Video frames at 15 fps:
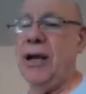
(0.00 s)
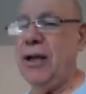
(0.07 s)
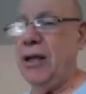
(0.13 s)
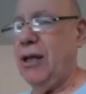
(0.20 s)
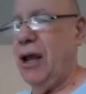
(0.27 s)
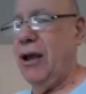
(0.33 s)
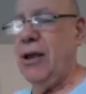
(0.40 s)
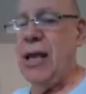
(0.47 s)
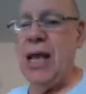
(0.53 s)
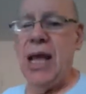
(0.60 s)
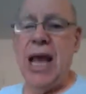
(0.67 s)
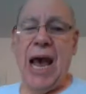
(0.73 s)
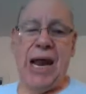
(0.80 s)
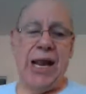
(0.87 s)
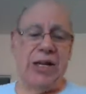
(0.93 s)
Yeah,
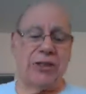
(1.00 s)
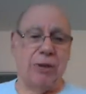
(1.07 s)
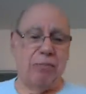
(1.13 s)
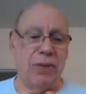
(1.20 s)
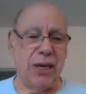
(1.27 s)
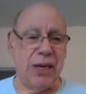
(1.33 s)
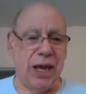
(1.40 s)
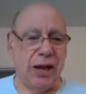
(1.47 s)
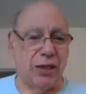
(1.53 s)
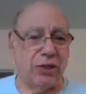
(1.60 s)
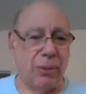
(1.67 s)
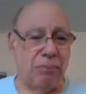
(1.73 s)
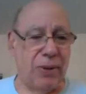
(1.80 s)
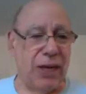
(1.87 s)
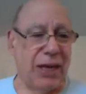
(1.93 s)
and it's a
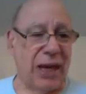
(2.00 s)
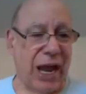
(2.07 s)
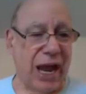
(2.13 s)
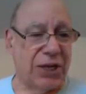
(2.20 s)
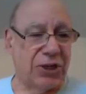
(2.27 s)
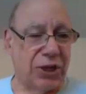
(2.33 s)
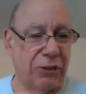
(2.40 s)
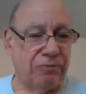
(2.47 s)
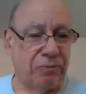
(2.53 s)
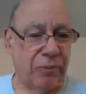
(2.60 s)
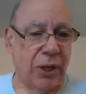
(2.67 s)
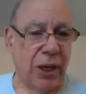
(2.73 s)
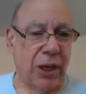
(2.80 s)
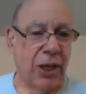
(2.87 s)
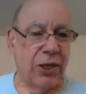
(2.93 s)
big gotcha.
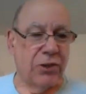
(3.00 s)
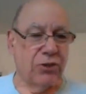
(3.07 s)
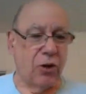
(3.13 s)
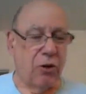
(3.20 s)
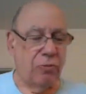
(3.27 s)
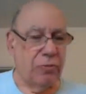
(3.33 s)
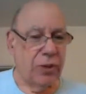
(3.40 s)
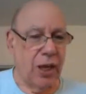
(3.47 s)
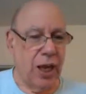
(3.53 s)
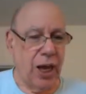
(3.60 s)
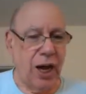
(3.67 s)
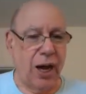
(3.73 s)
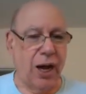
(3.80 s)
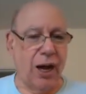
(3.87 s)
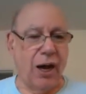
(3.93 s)
So
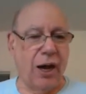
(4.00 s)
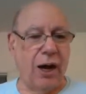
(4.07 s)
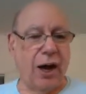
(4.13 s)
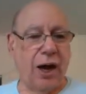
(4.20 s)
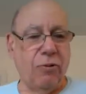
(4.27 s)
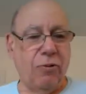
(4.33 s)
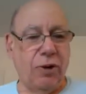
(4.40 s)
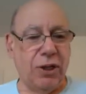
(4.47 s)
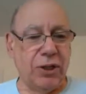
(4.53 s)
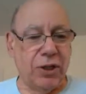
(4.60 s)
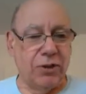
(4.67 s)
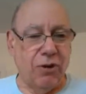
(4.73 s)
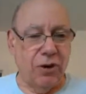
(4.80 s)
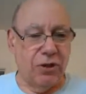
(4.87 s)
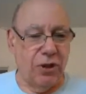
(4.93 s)
I wanted to
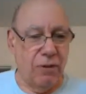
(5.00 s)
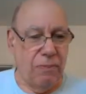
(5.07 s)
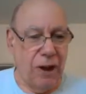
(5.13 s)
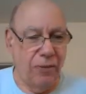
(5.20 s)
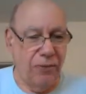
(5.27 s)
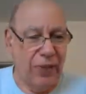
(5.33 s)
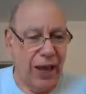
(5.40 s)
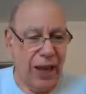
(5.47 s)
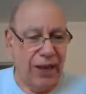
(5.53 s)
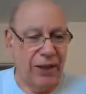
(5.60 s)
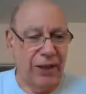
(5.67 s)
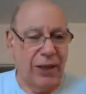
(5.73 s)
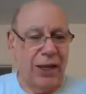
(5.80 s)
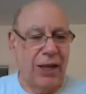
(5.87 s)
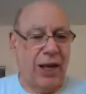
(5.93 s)
talk to you about that.
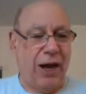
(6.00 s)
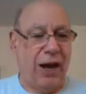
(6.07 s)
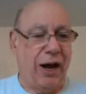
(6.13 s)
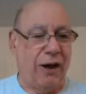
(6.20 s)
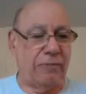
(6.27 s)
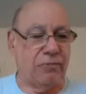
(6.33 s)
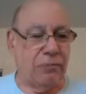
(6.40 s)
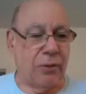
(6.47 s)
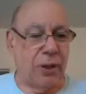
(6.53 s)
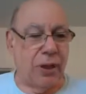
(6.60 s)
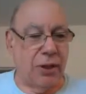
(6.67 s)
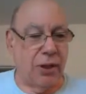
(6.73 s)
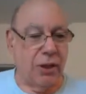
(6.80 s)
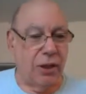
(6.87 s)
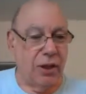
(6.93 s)

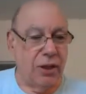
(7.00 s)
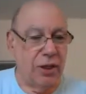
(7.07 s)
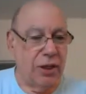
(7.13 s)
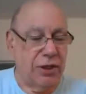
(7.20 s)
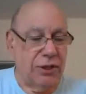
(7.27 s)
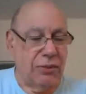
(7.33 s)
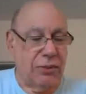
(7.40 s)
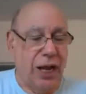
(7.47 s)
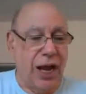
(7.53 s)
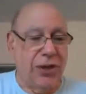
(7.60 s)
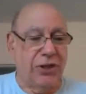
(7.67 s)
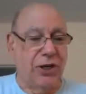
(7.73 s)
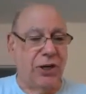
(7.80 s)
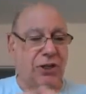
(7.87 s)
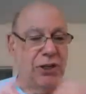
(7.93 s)
The
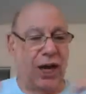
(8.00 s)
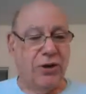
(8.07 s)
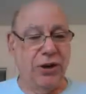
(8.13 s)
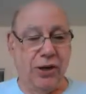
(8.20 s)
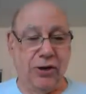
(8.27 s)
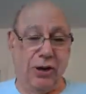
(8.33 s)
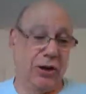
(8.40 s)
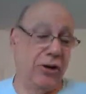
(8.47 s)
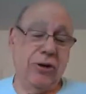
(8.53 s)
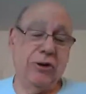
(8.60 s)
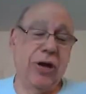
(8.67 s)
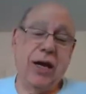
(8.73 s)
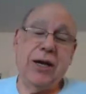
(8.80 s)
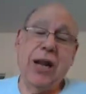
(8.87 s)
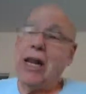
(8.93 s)
gotcha is not, you're not going to